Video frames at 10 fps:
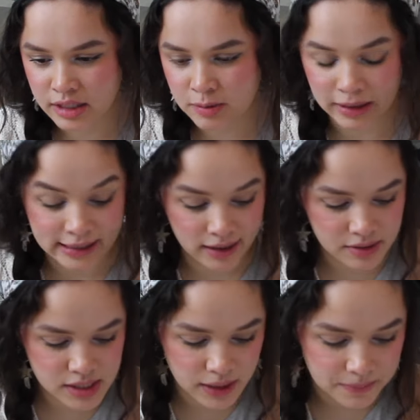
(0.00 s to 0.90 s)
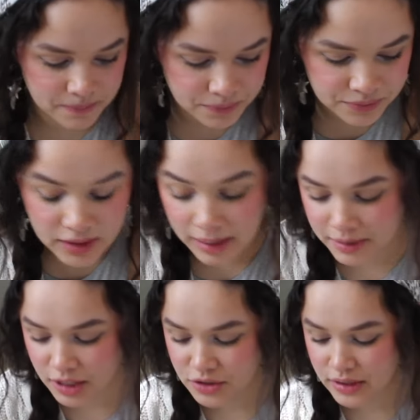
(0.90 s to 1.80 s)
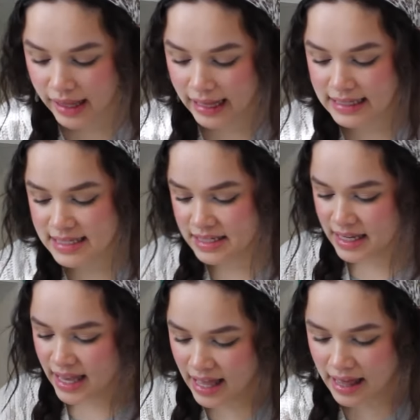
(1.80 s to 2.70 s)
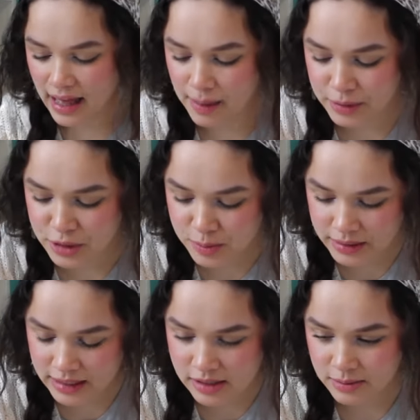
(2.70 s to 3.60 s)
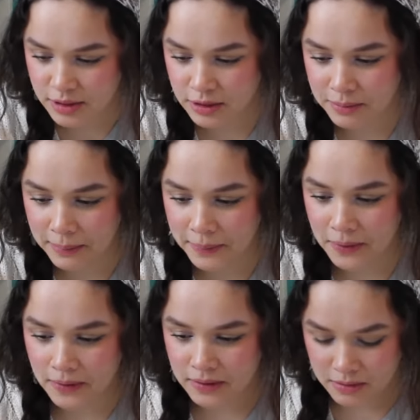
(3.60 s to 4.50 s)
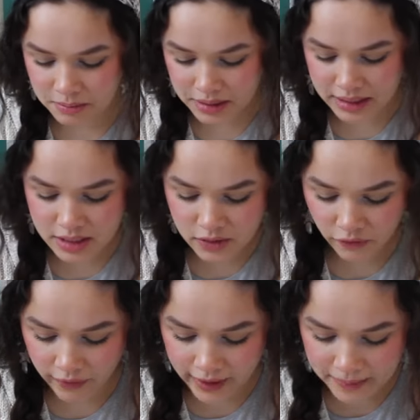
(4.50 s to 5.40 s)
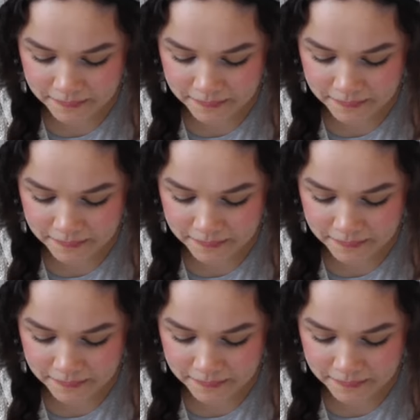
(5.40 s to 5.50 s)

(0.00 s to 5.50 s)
Speak Now. So I'm gonna do that. I just picked out some cute purple beads for it.